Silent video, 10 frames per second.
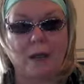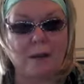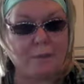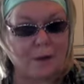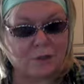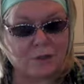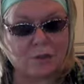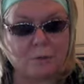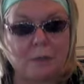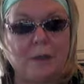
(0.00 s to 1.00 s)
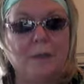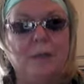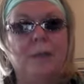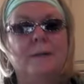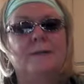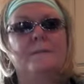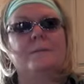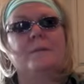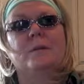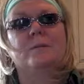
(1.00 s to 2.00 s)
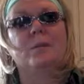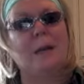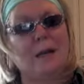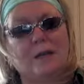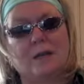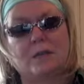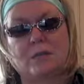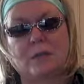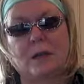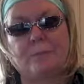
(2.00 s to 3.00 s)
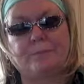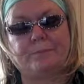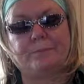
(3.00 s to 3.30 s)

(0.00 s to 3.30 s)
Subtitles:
I'm not sure, but we got to know something.